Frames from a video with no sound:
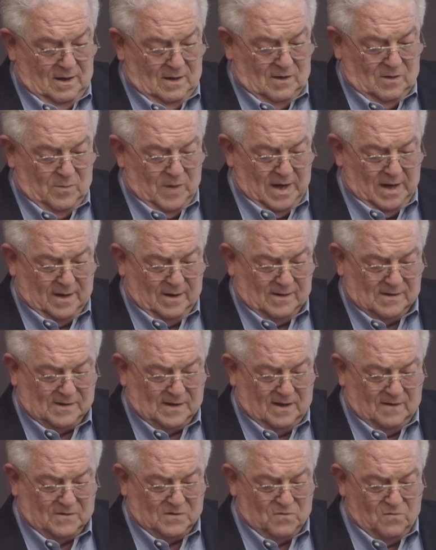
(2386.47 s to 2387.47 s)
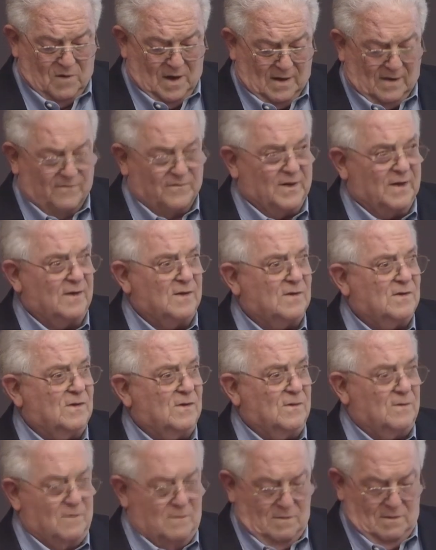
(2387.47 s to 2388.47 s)
to make ourselves relevant
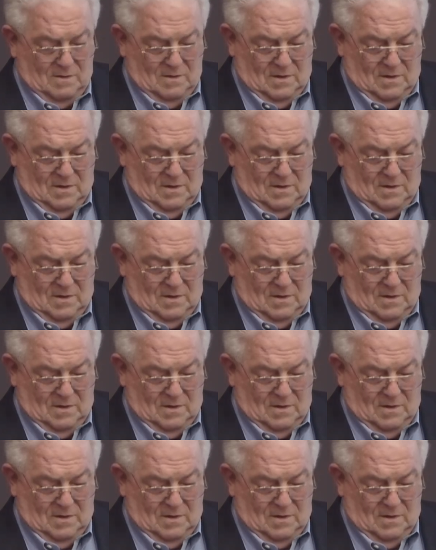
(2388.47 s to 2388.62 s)
to